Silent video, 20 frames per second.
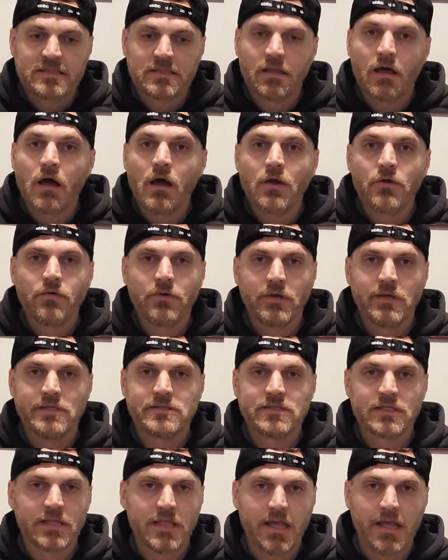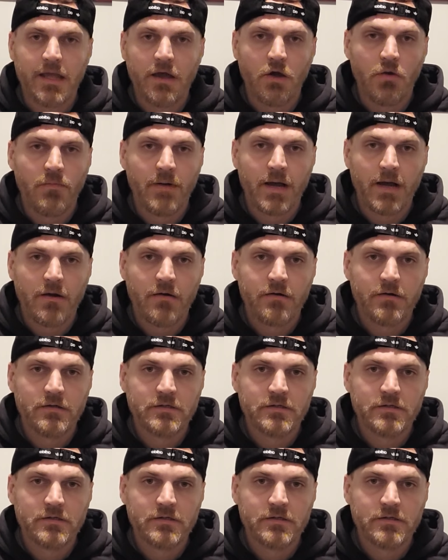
long reach, and KO power.